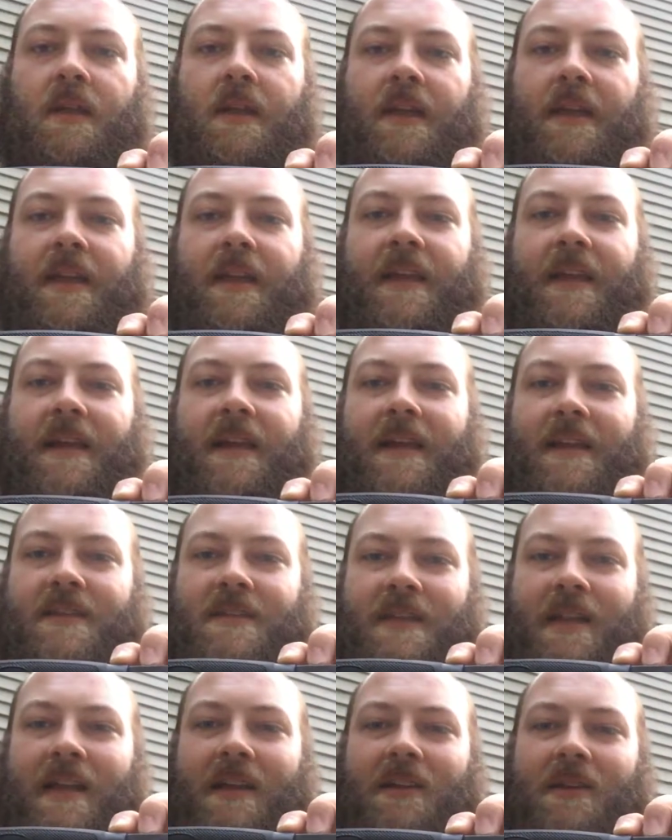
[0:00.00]
Hey
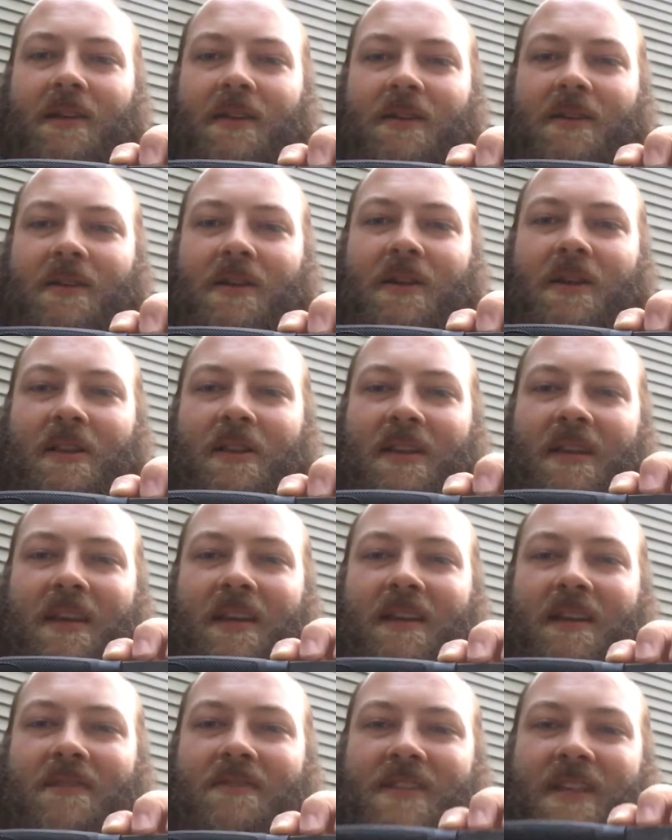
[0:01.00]
guys, Kyle here at Gnarly
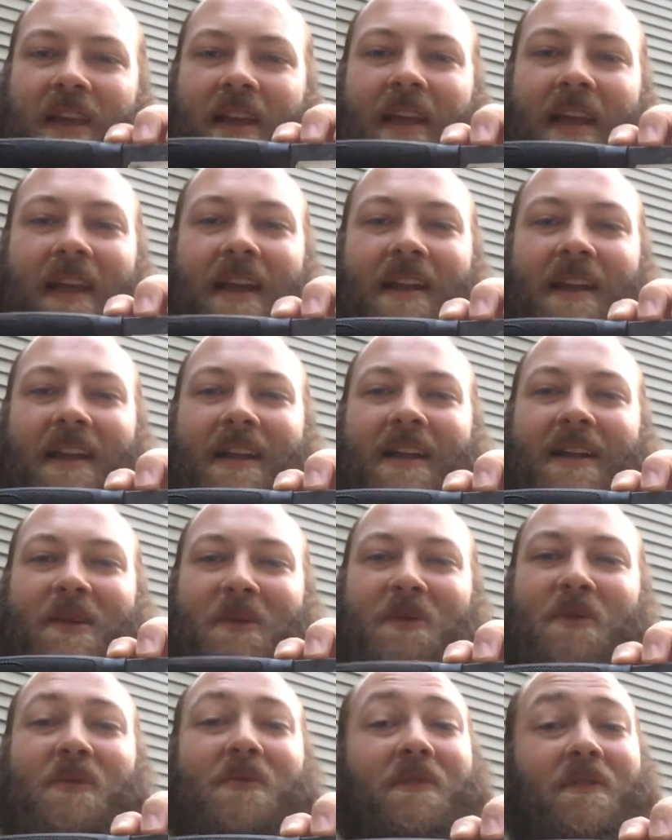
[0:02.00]
Knives, and I got a
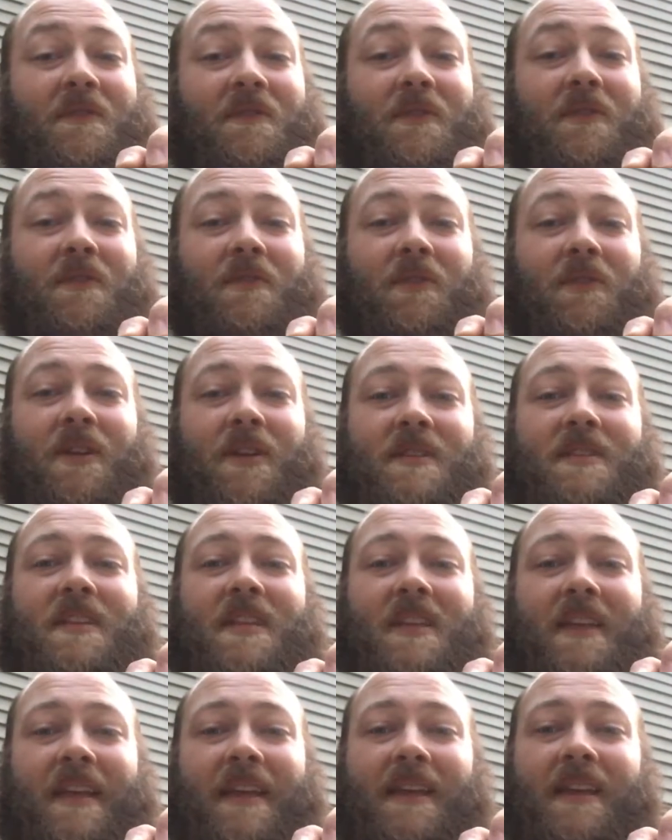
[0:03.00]
cool review for you
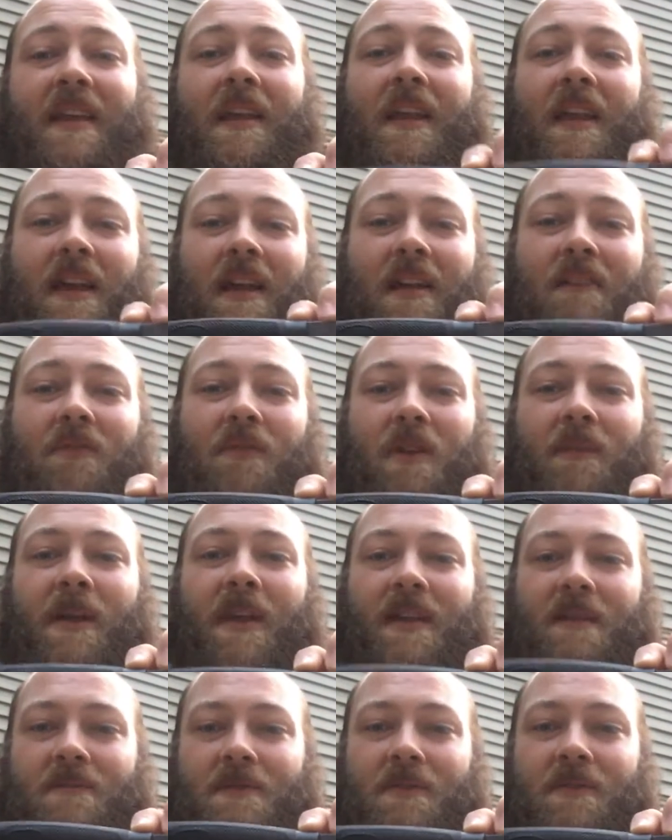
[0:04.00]
today of one of
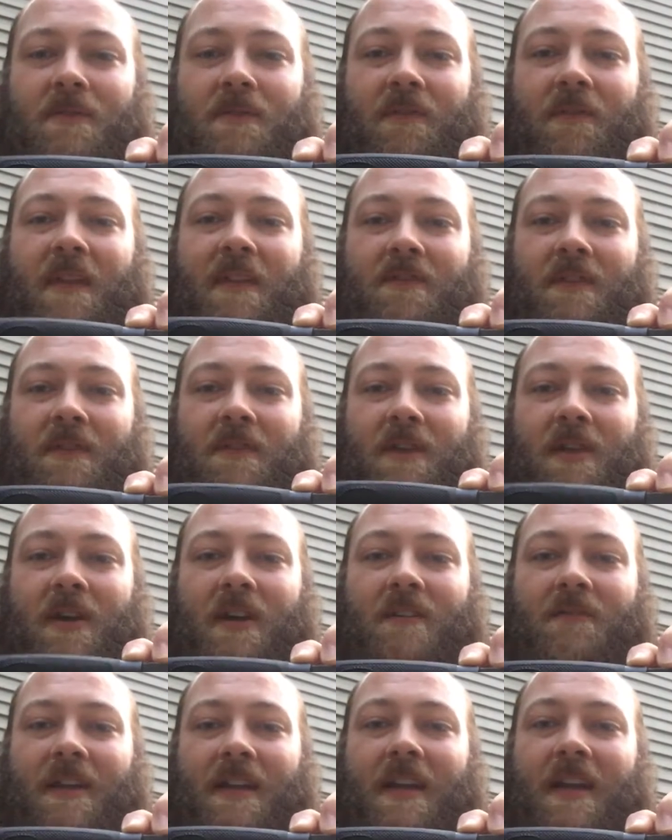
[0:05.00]
my absolute favorite
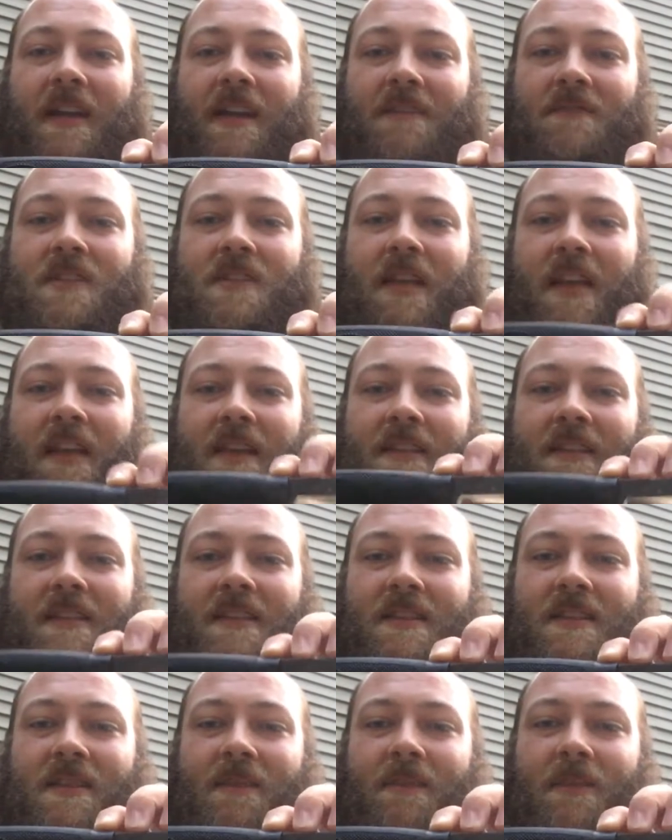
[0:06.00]
carving knives.
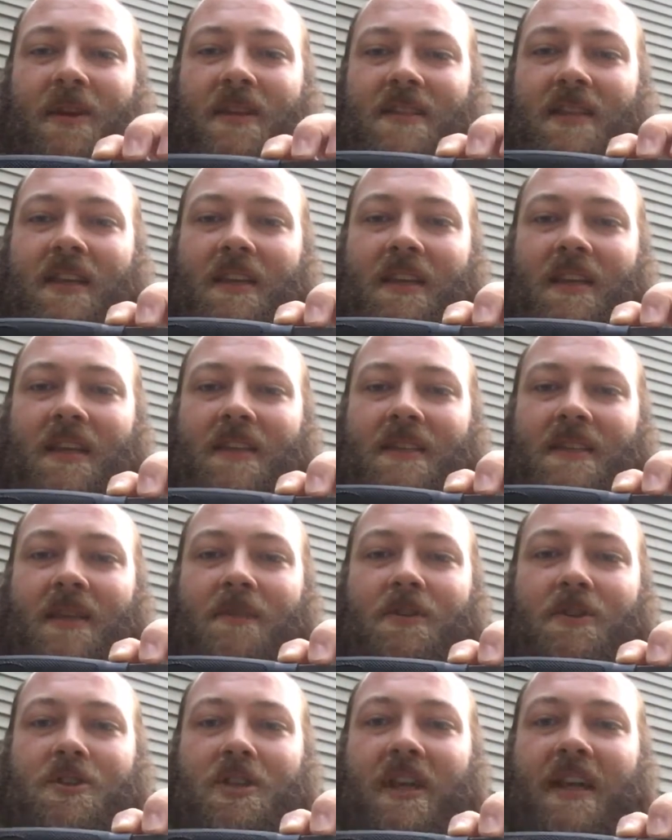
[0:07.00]
This is the Marttiini
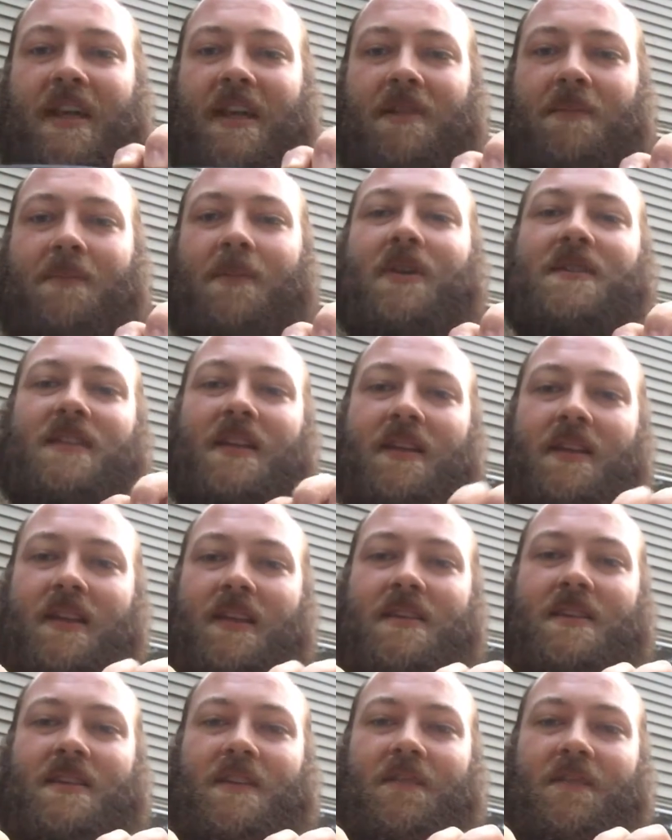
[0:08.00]
Timberjack.
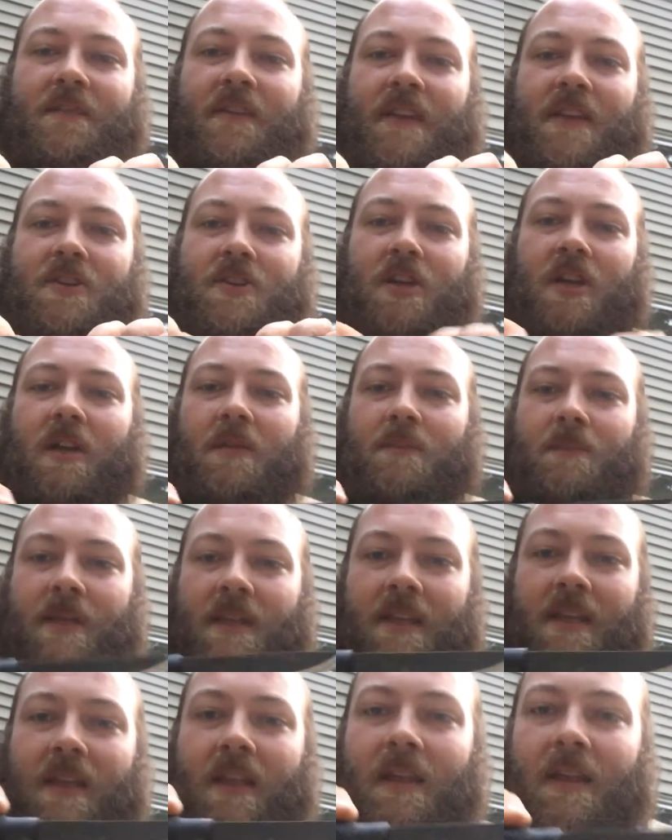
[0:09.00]
Marttiini is a Finnish
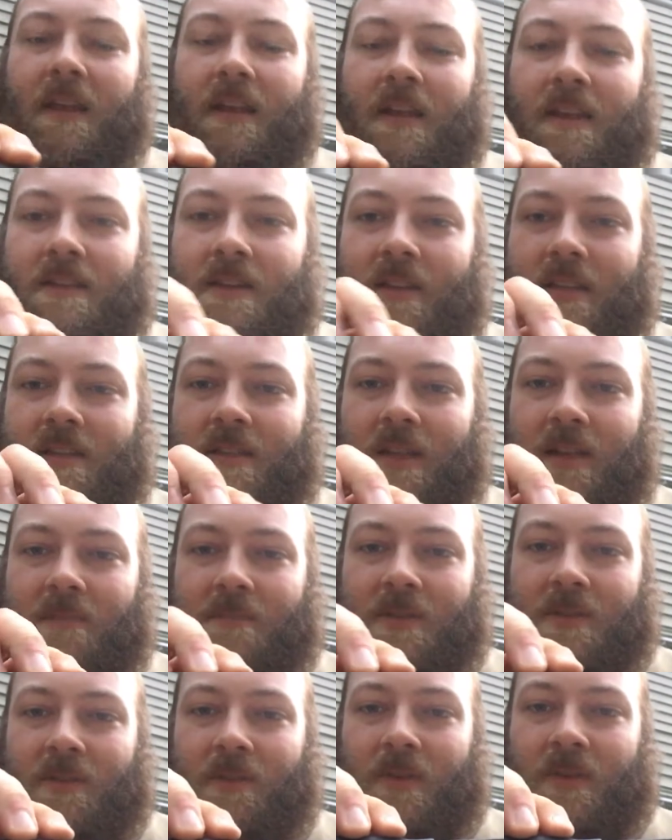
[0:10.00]
company, so this
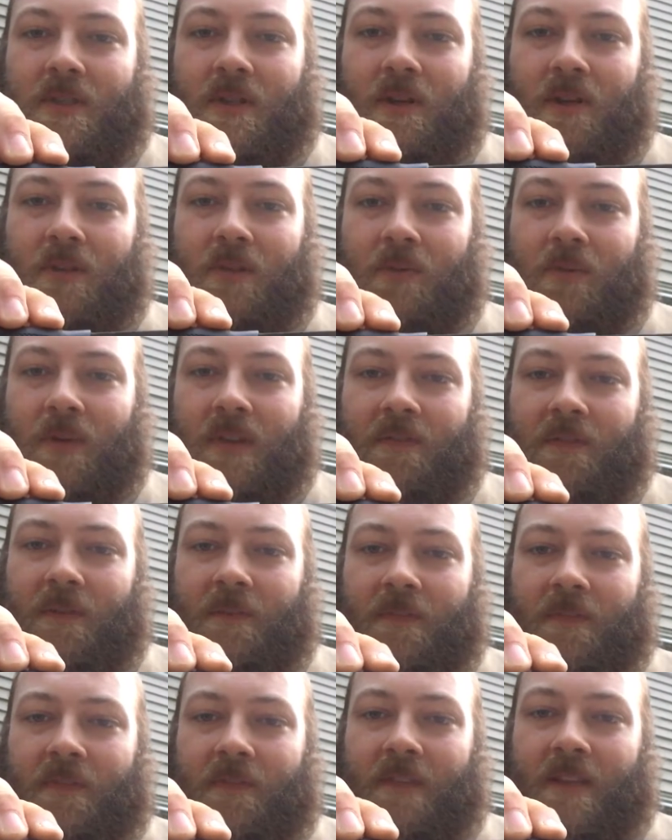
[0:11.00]
comes to us all the way
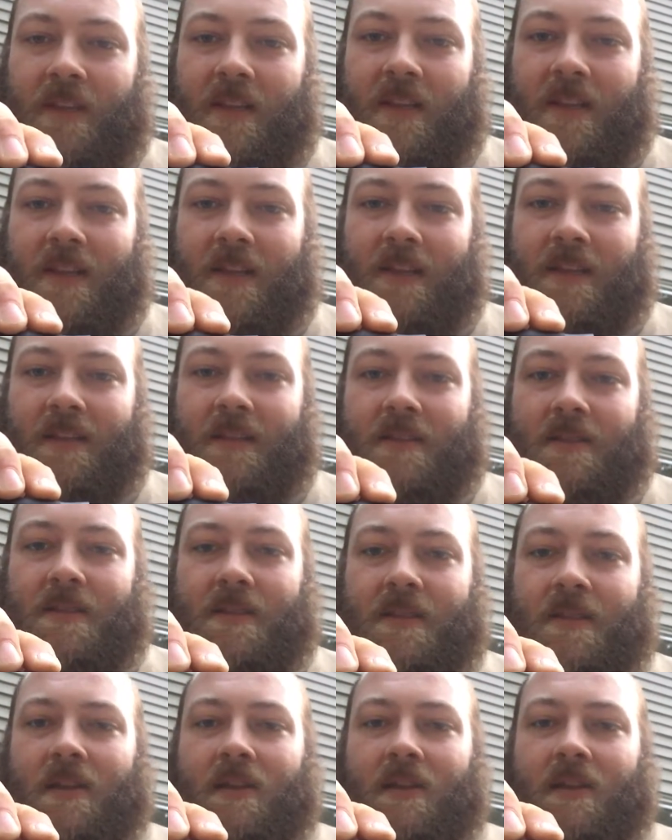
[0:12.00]
from Finland.